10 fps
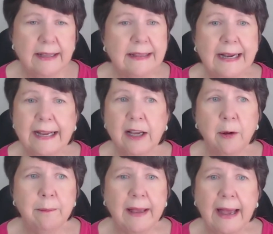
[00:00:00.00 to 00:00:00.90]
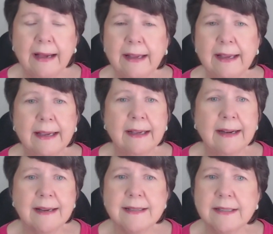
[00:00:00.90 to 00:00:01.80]
Then I come back and
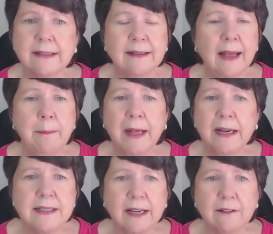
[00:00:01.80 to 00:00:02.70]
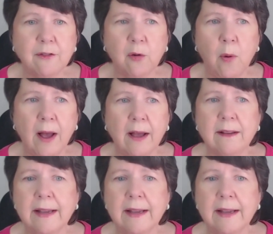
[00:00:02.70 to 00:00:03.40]
I sit and I meditate for a while.